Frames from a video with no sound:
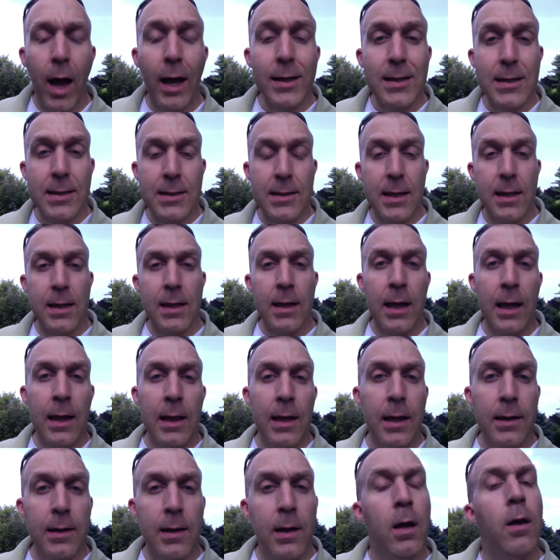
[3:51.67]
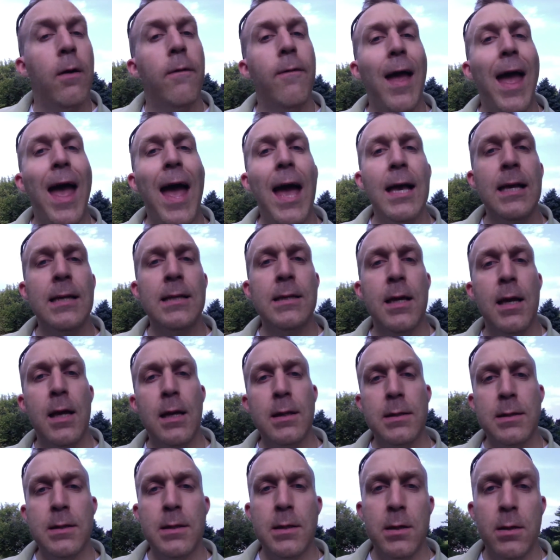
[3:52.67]
just didn't collect enough
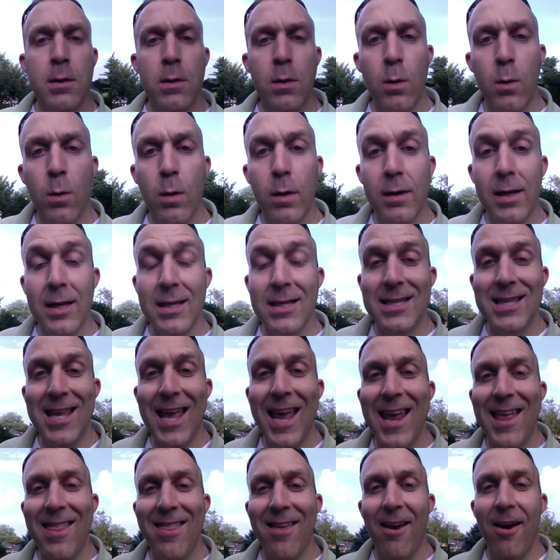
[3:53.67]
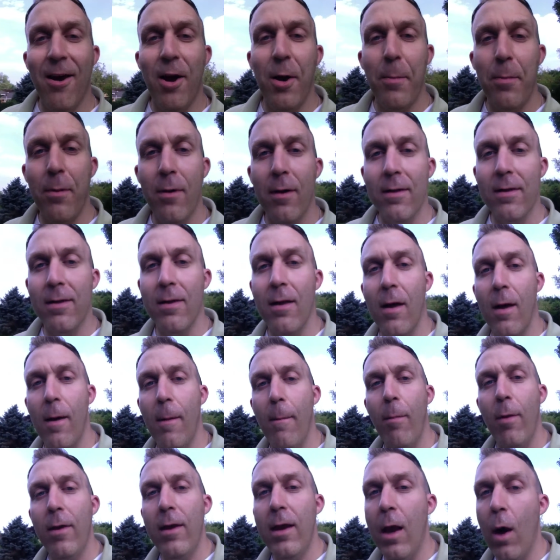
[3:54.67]
assets to stay there. But
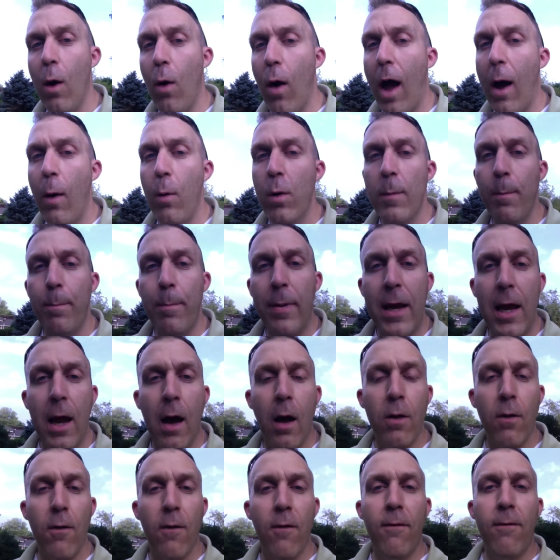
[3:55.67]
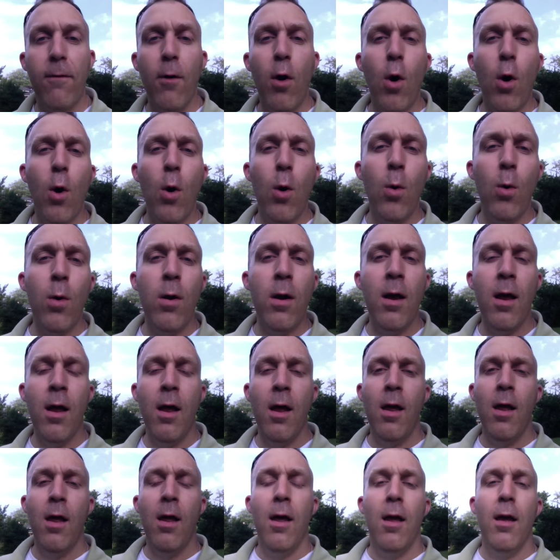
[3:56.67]
I would be on the phone,
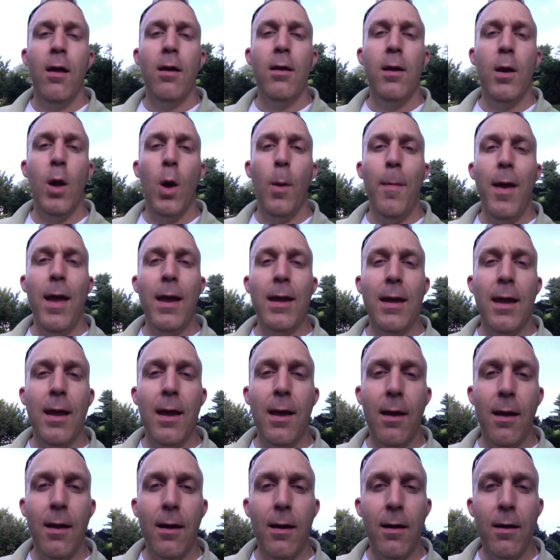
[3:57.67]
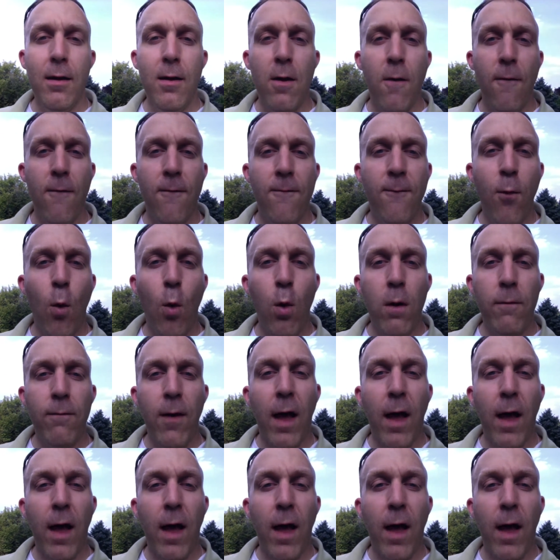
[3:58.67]
making 400 to